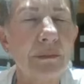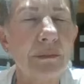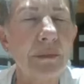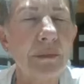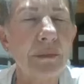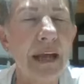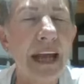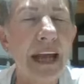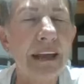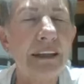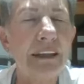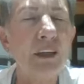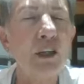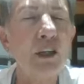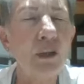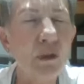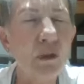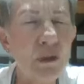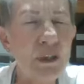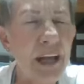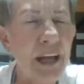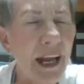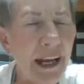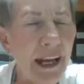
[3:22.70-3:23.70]
and you
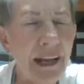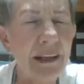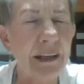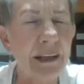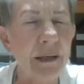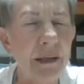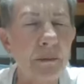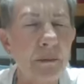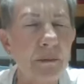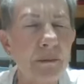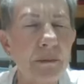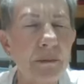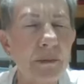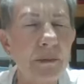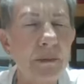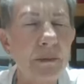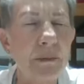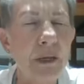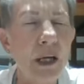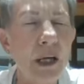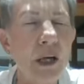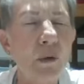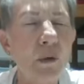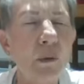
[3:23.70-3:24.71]
take them
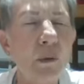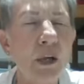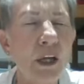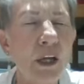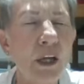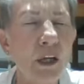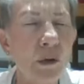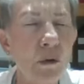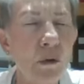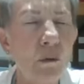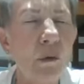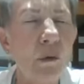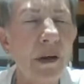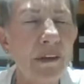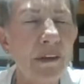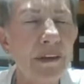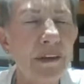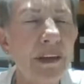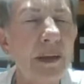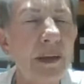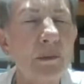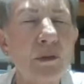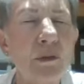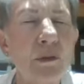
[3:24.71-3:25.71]
where you want
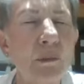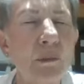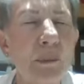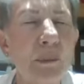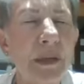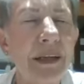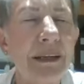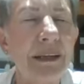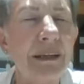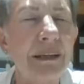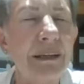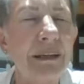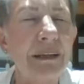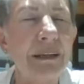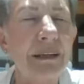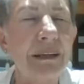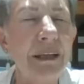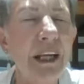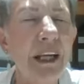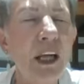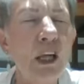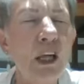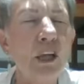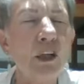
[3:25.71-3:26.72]
them to be.
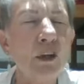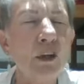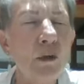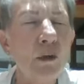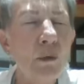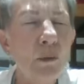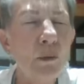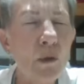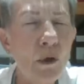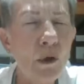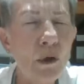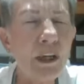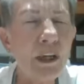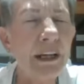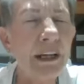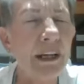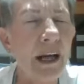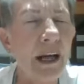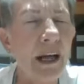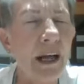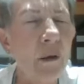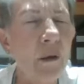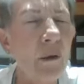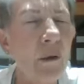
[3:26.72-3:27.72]
You work in
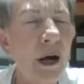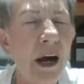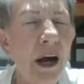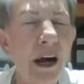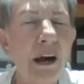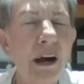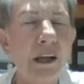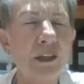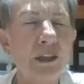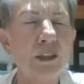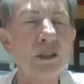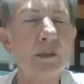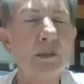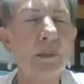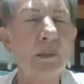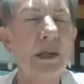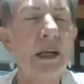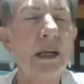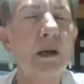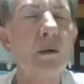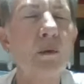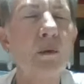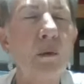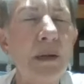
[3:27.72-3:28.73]
our hearts to
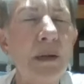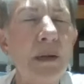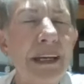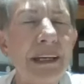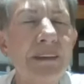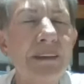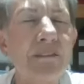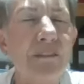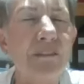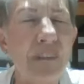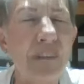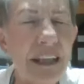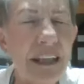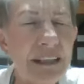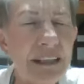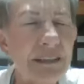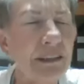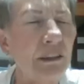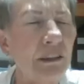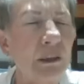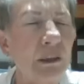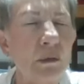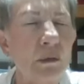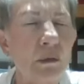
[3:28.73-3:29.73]
be a willing
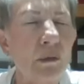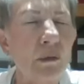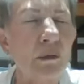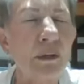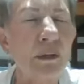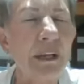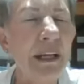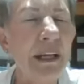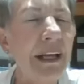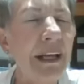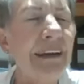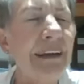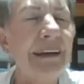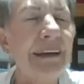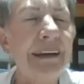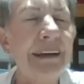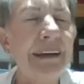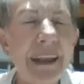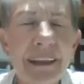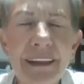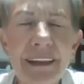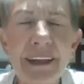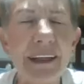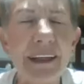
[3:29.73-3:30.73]
vessel, Lord.
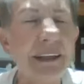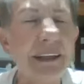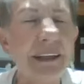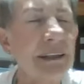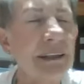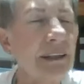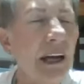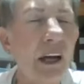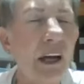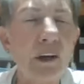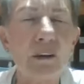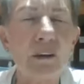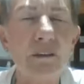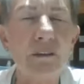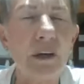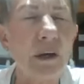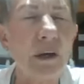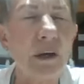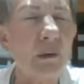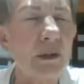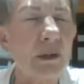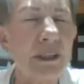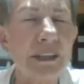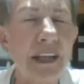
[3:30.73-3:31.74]
Nothing is out of
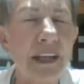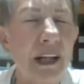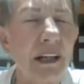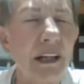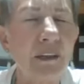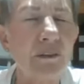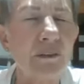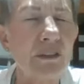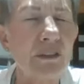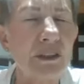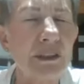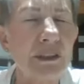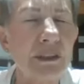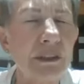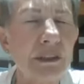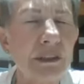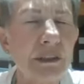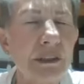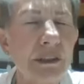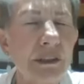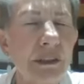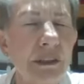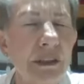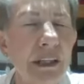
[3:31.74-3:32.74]
ourselves.
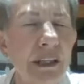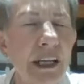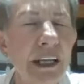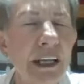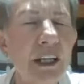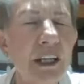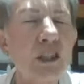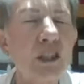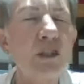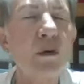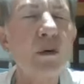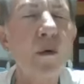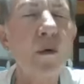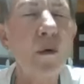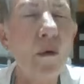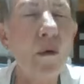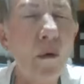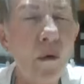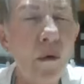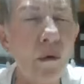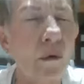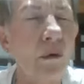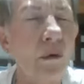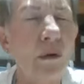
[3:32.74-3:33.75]
It is
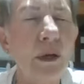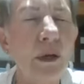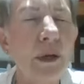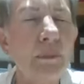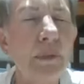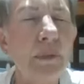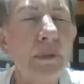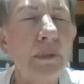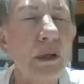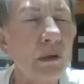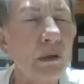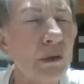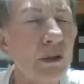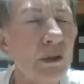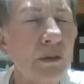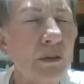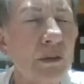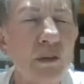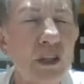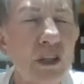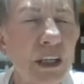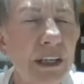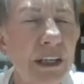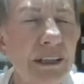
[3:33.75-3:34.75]
all because of
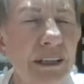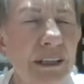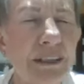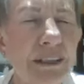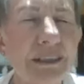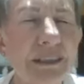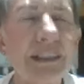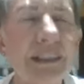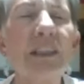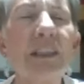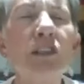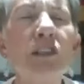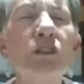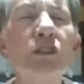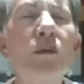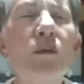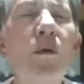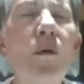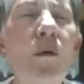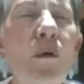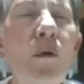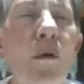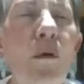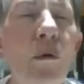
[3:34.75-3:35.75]
Jesus. It is
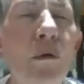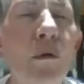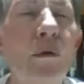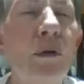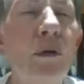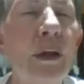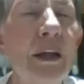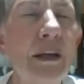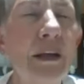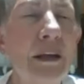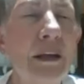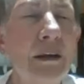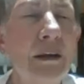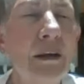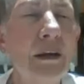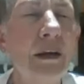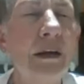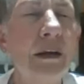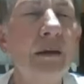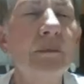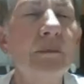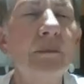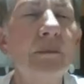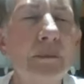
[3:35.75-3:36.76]
all
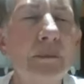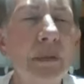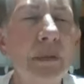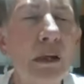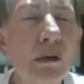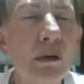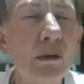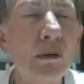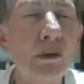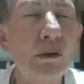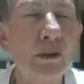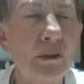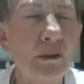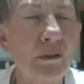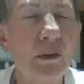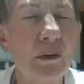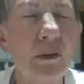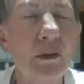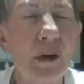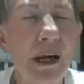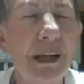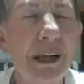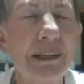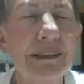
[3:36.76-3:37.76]
because of
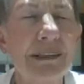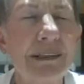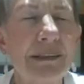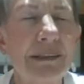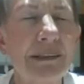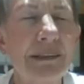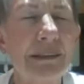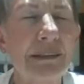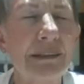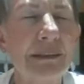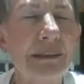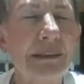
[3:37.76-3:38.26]
Christ.